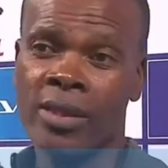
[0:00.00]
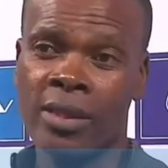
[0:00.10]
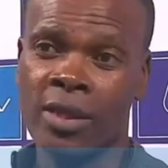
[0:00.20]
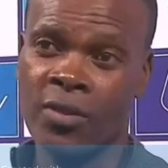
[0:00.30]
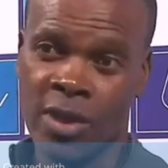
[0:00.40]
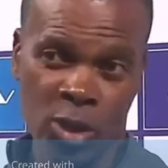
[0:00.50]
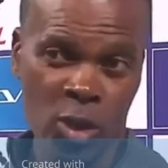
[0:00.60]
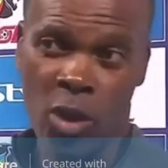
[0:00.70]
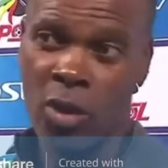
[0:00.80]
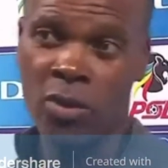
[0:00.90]
started very
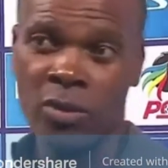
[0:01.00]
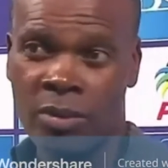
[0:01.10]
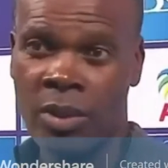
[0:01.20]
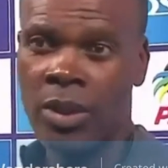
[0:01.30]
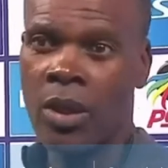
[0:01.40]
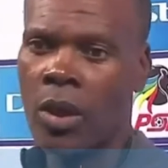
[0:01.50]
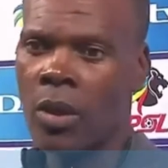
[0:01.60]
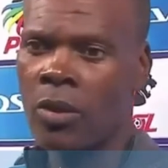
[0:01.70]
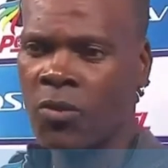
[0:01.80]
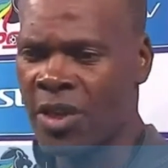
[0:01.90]
slow. You
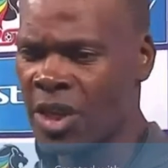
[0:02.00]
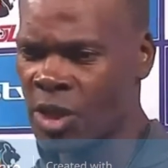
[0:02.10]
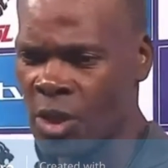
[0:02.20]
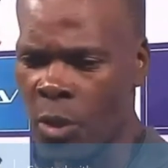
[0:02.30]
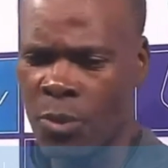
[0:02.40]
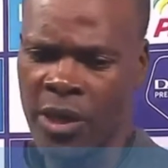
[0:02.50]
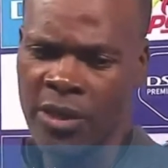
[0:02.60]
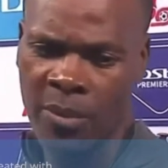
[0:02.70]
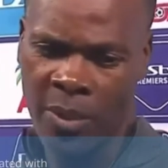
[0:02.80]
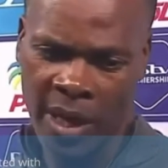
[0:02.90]
know, very sloppy at
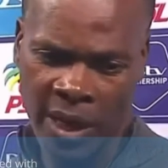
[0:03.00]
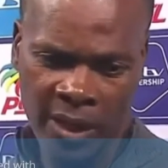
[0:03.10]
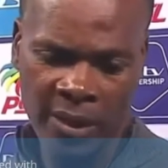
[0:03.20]
the back.